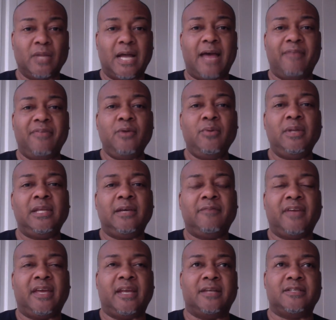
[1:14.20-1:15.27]
I think we
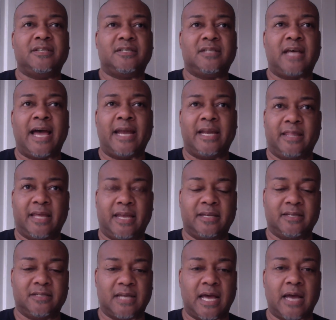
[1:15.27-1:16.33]
live in a society that
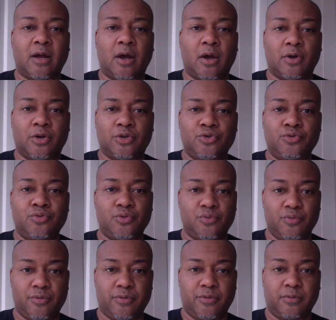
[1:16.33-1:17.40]
does not honor
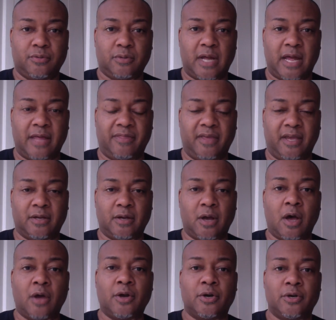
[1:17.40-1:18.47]
truth. I think it
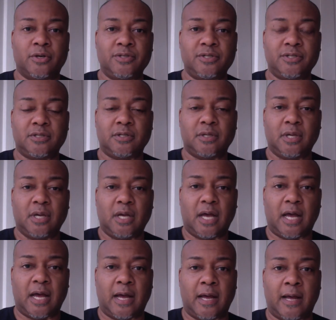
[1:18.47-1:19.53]
honors.
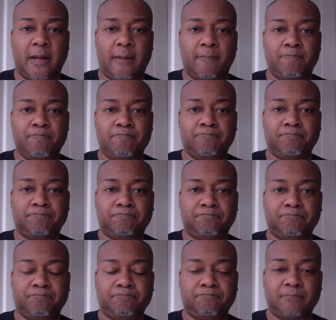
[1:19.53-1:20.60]
I
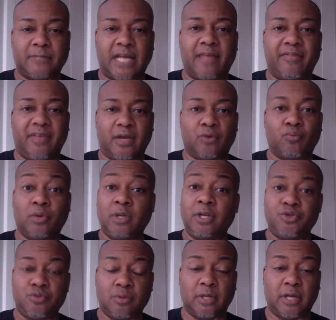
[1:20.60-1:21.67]
think it
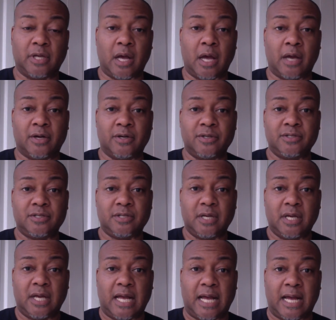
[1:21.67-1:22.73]
really truly honors
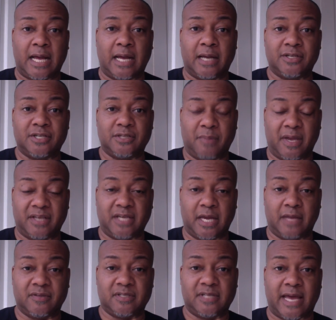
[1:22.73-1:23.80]
just
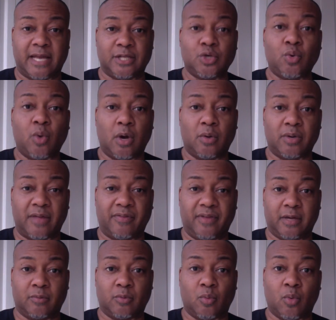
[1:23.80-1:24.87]
maintaining the status quo, and I think
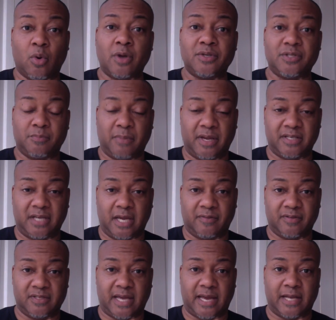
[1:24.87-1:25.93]
it rewards maintaining
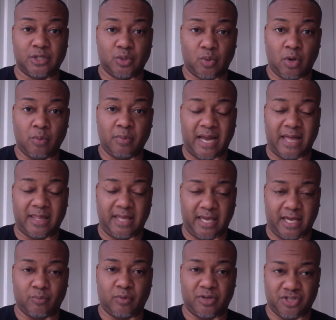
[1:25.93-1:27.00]
the status quo. But I
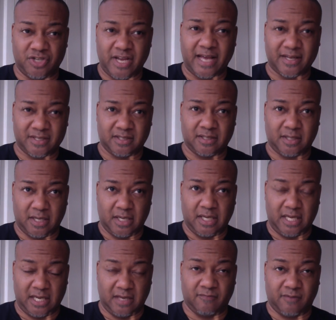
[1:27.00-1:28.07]
think it rejects
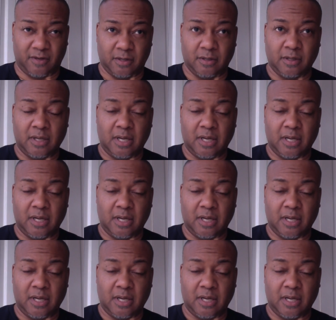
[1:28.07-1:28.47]
even